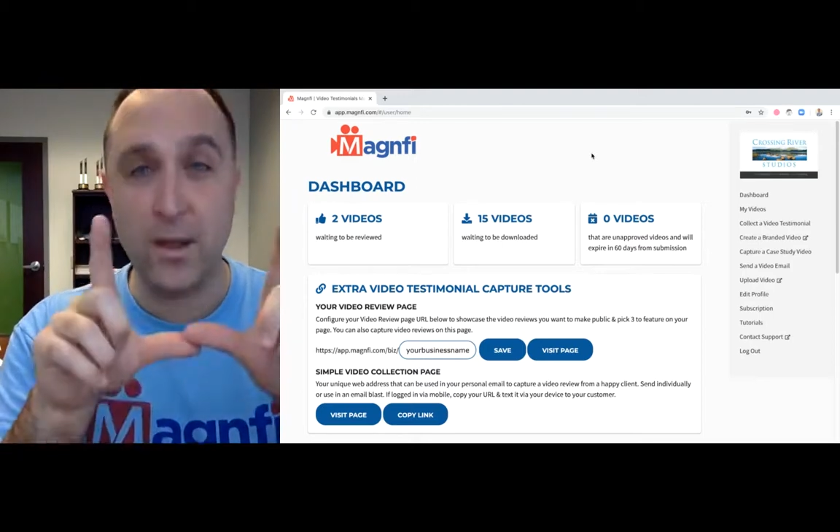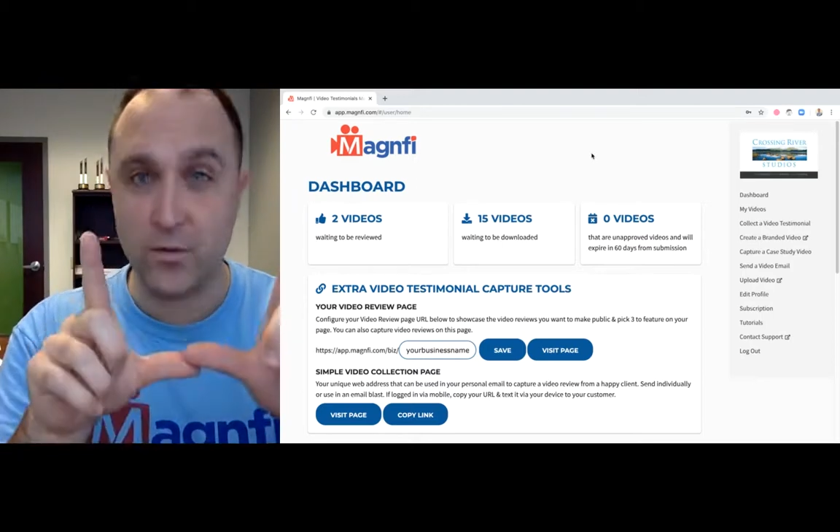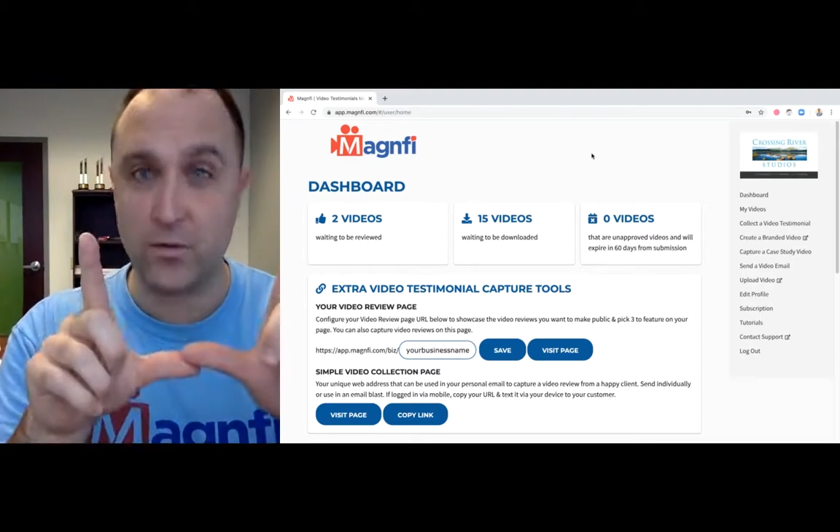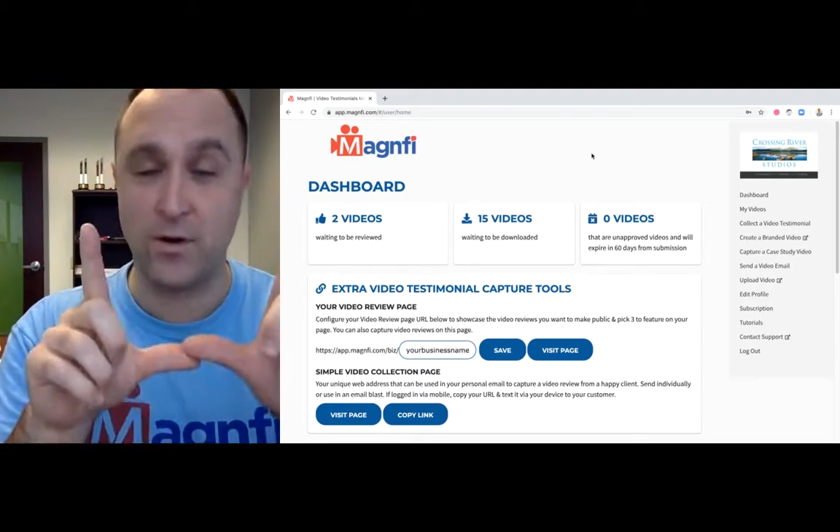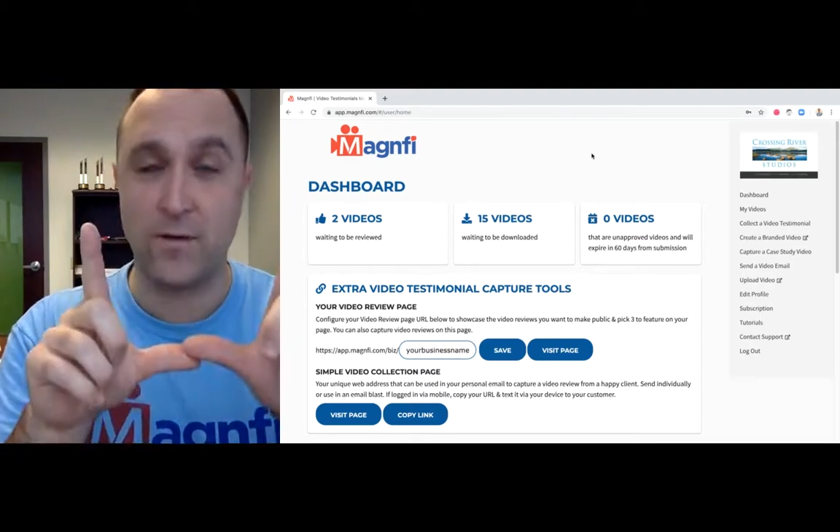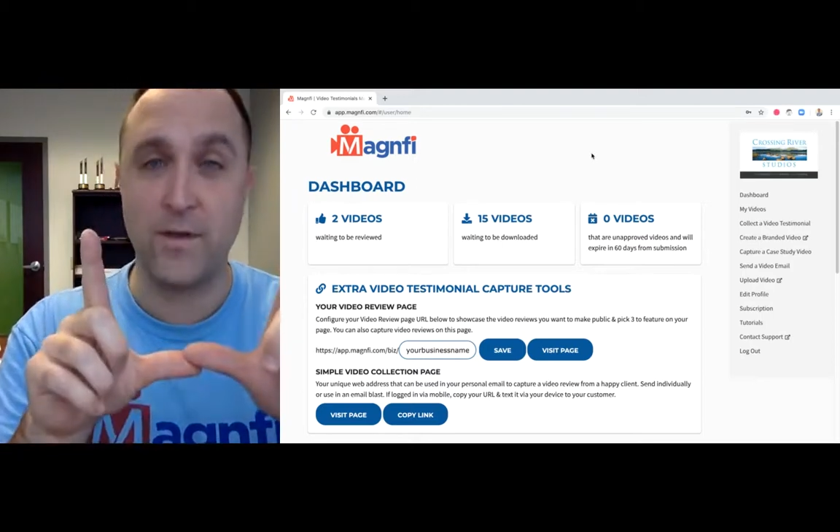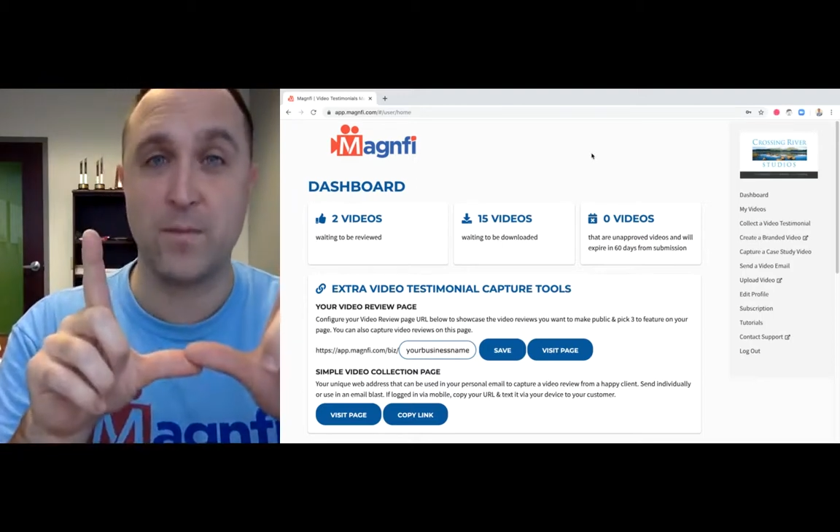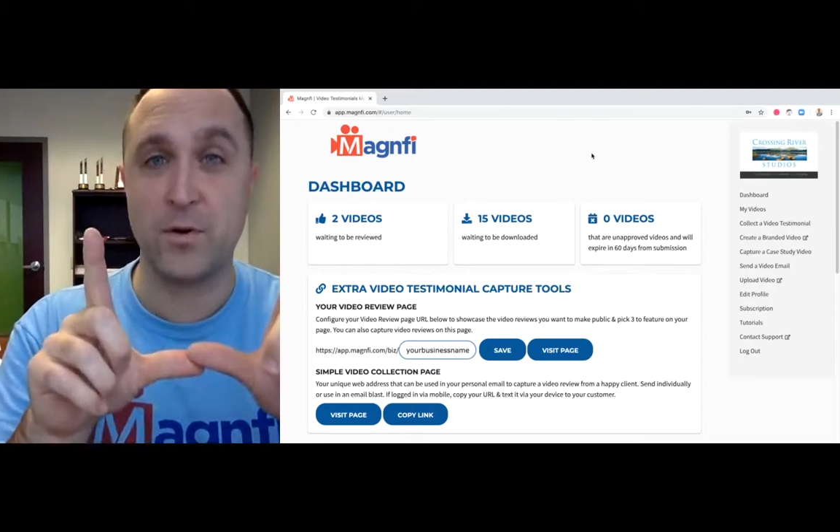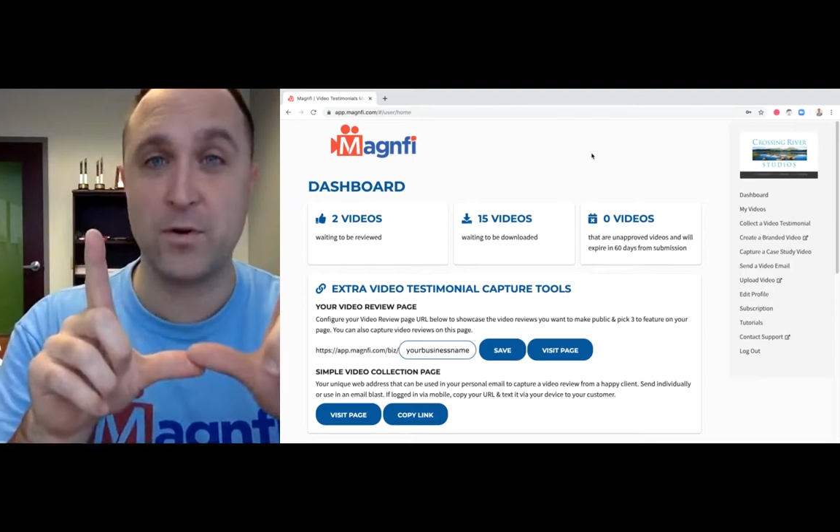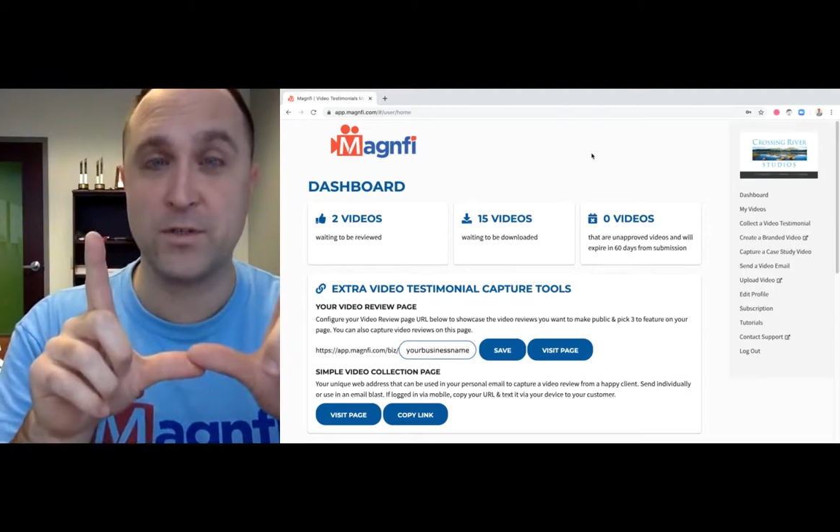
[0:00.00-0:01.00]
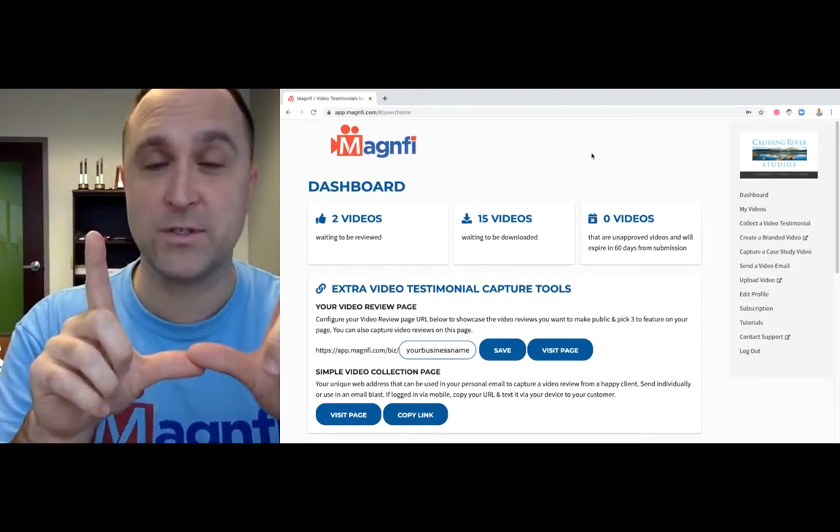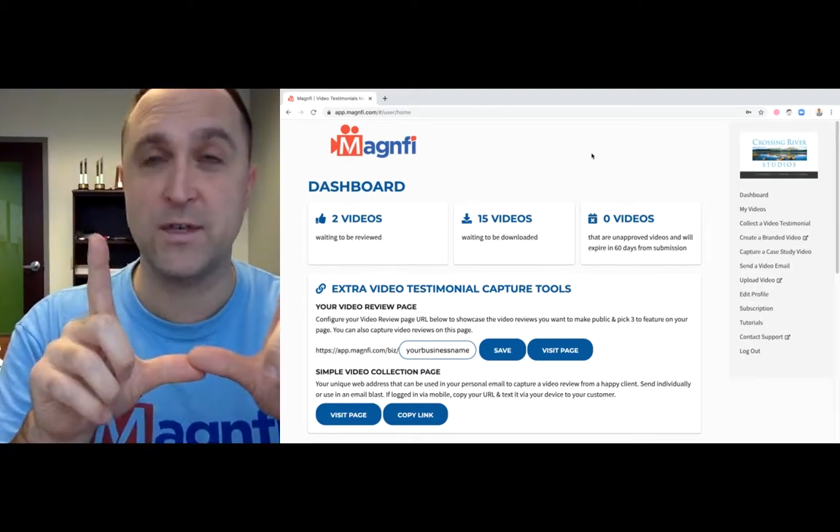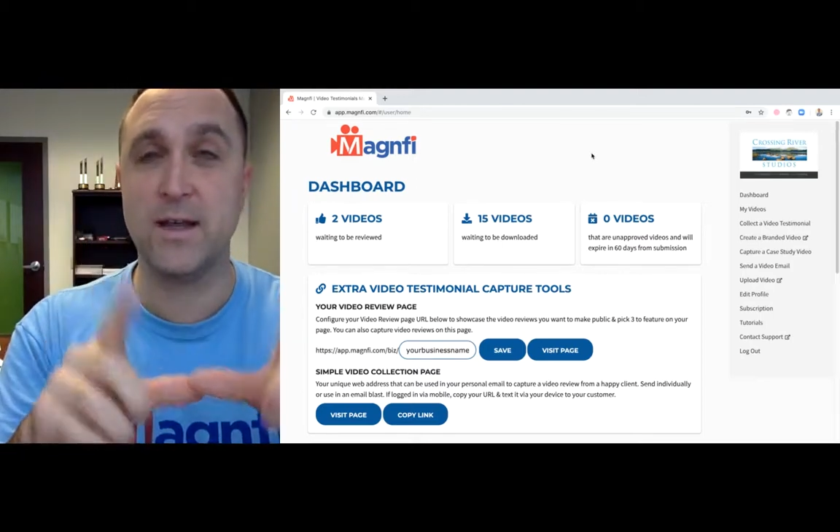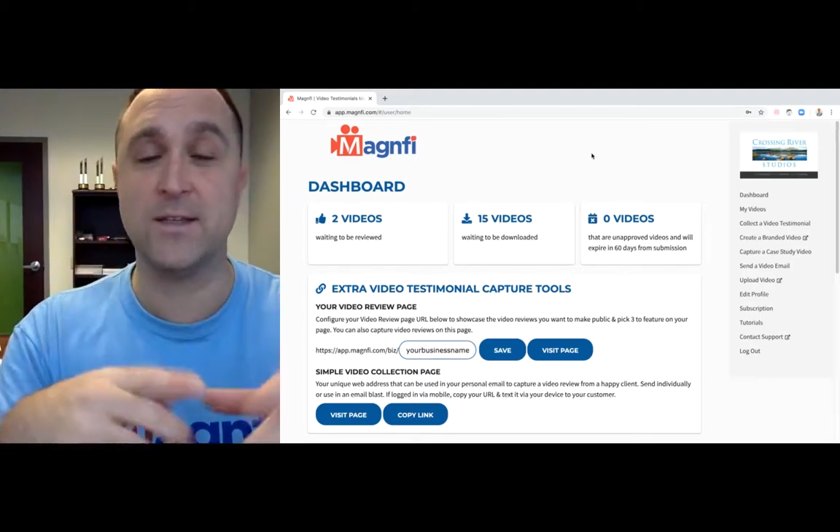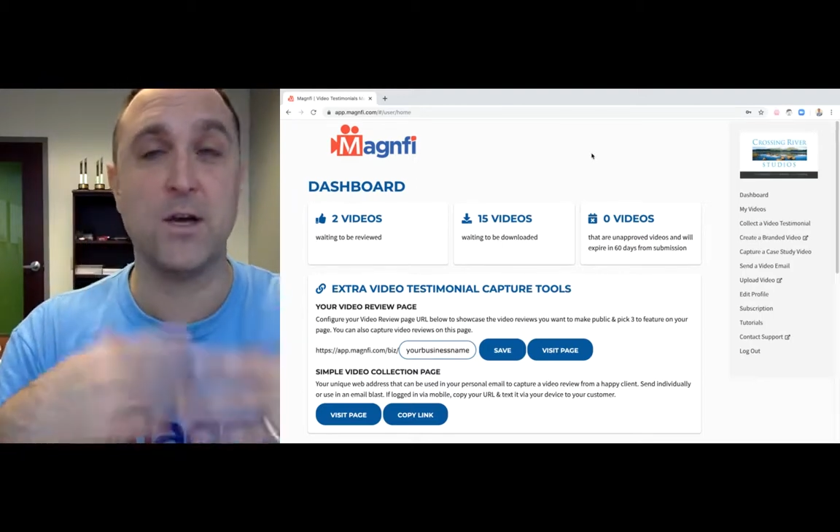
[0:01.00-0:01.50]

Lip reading: answer of that person